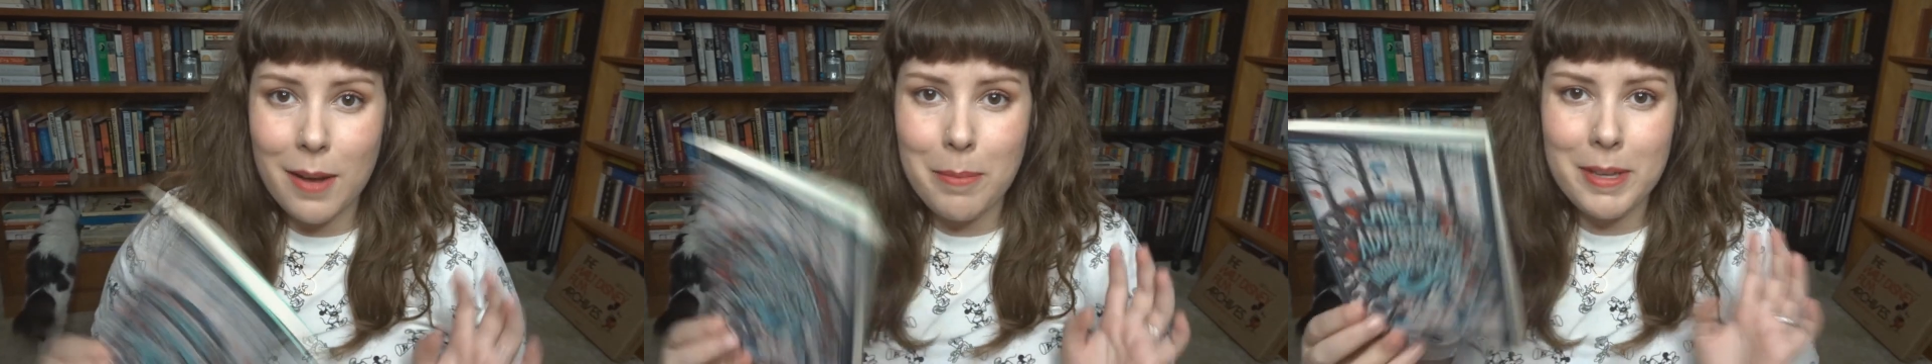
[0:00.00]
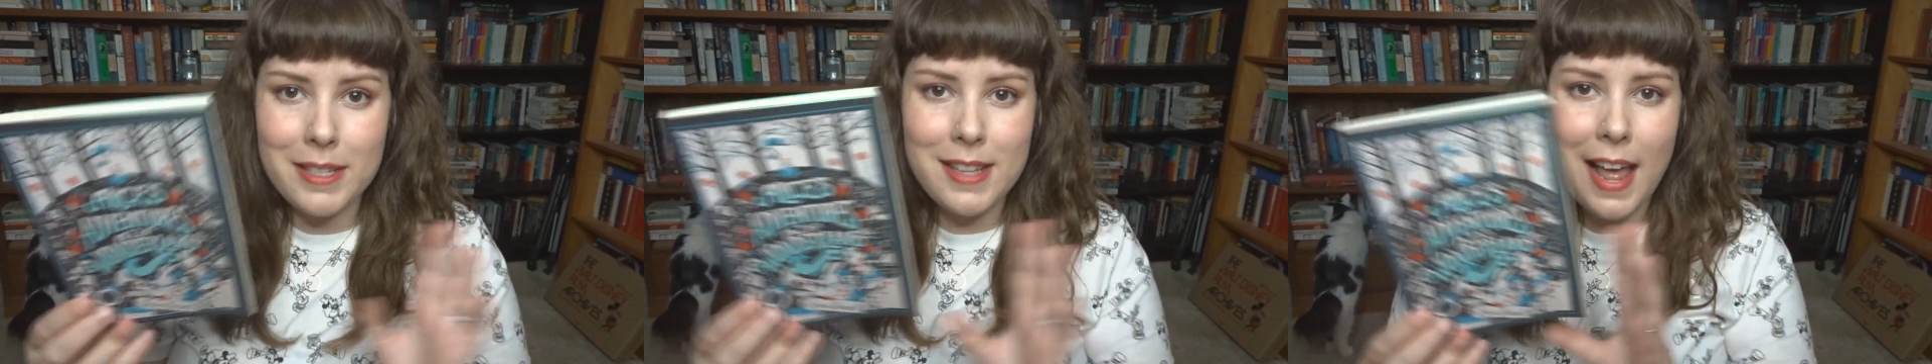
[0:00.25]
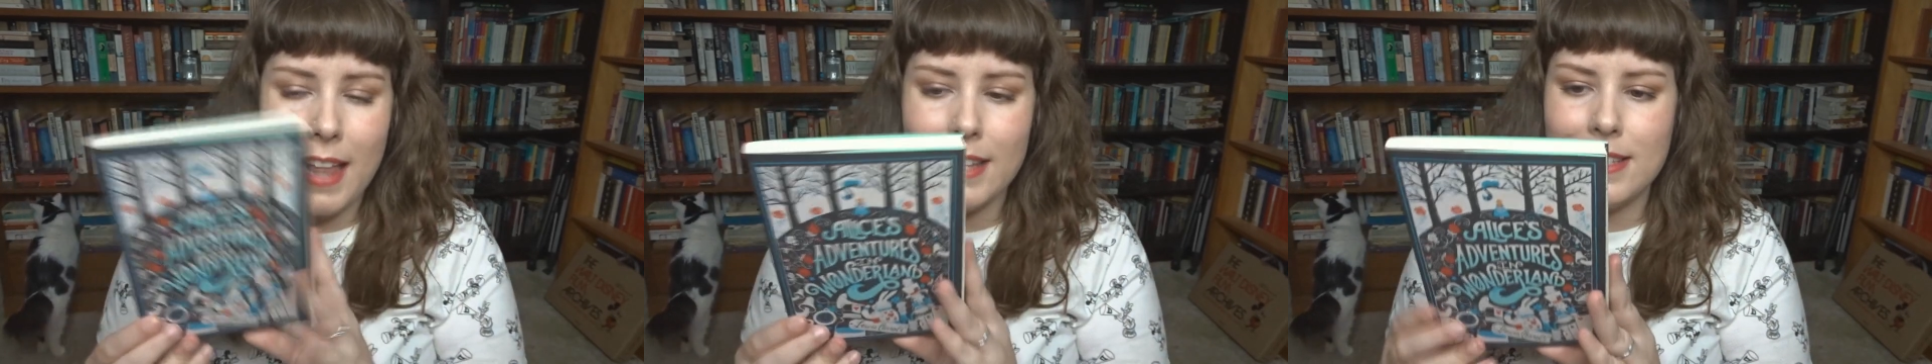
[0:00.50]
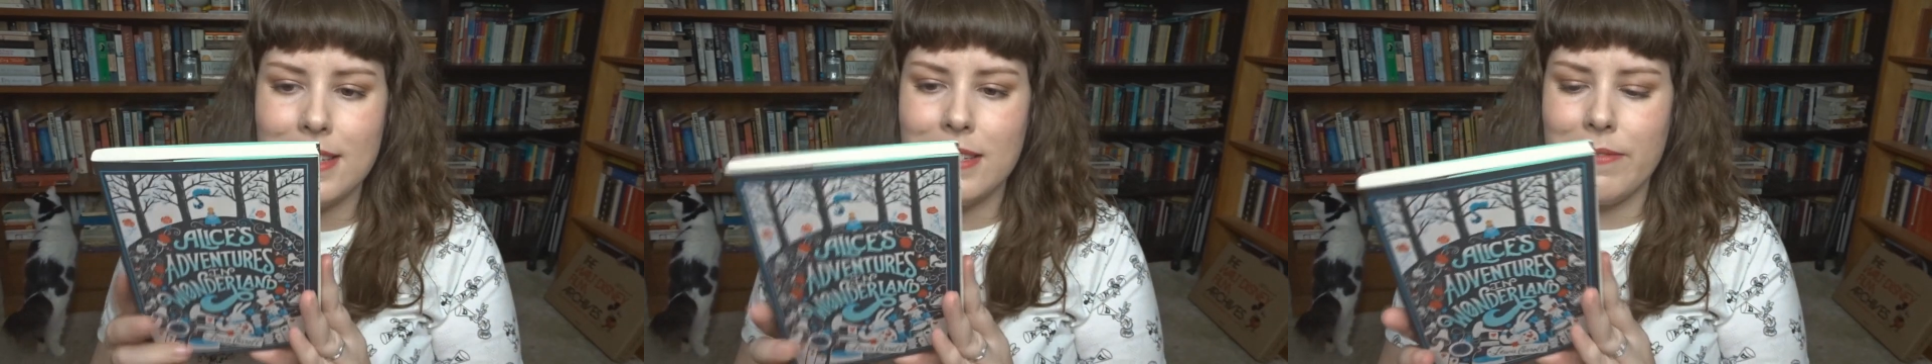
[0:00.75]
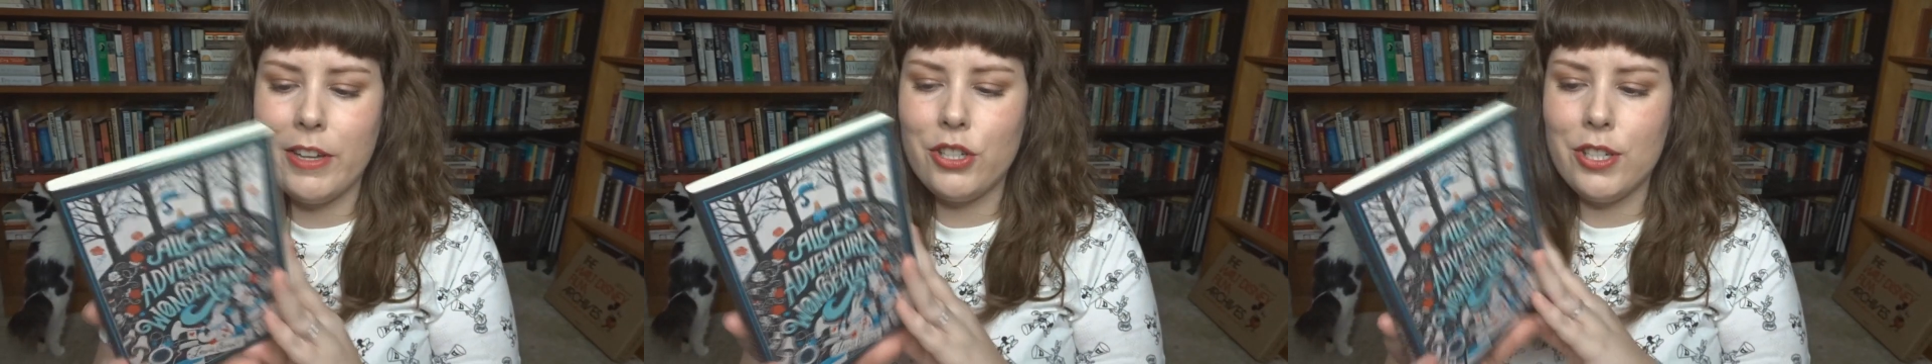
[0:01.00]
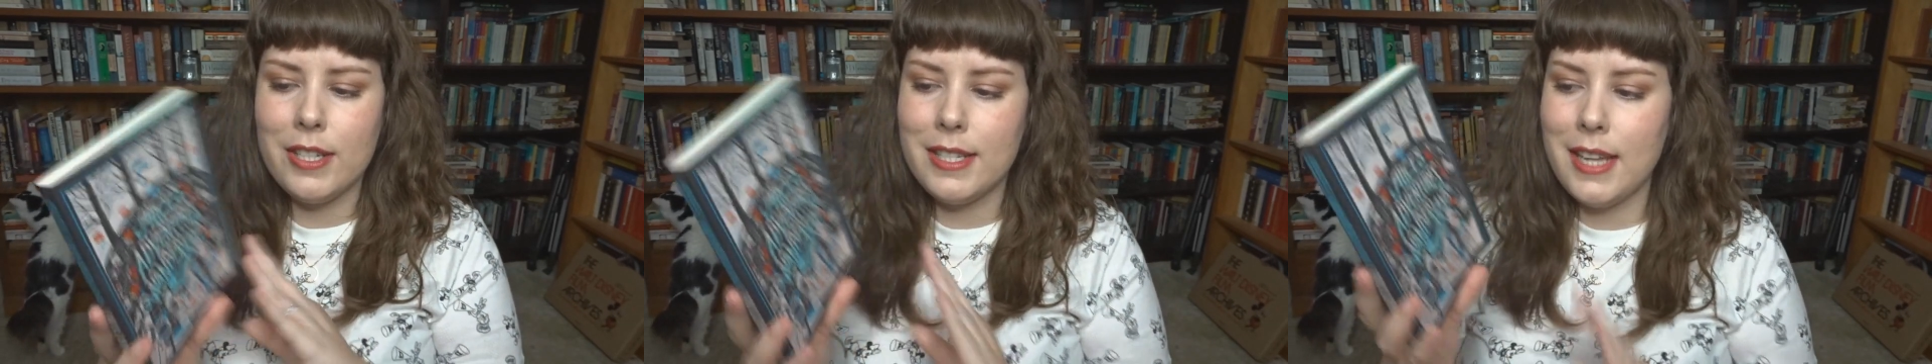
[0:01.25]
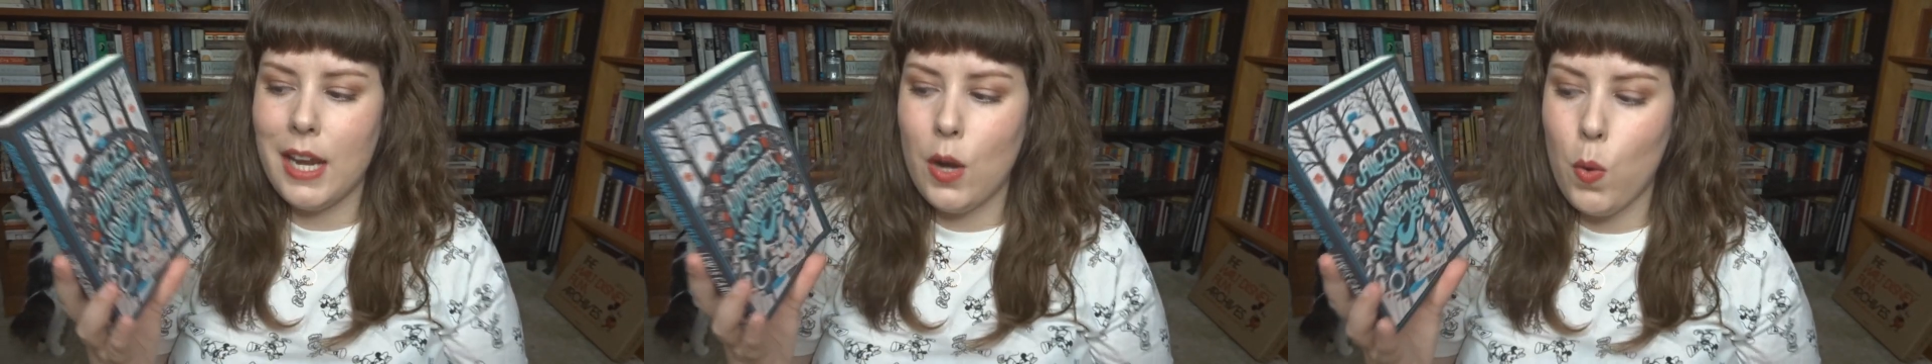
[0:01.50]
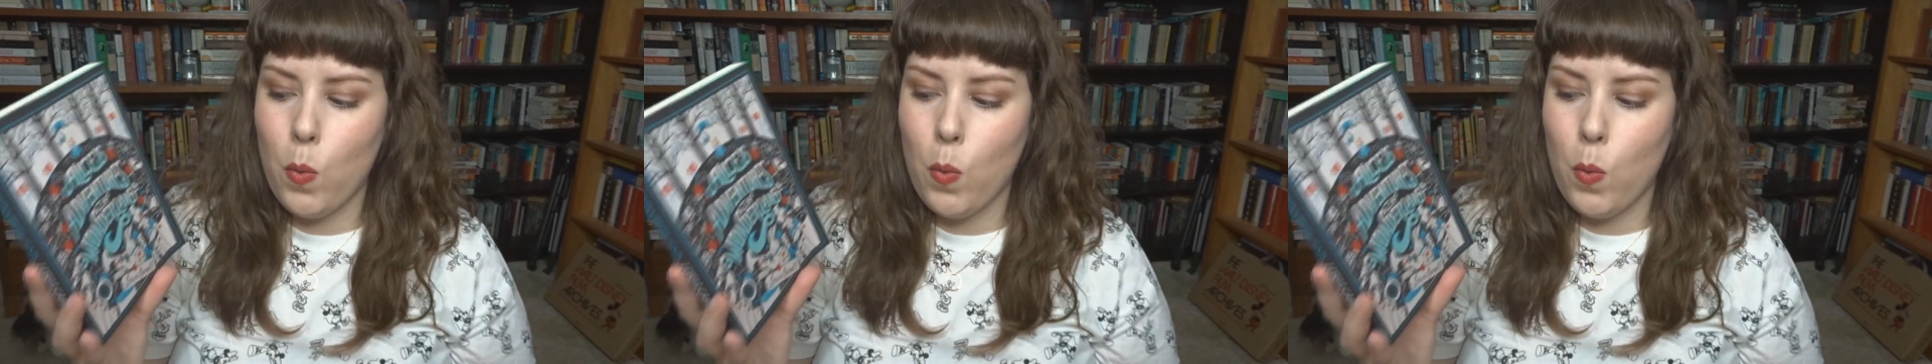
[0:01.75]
up is Alice's Adventures in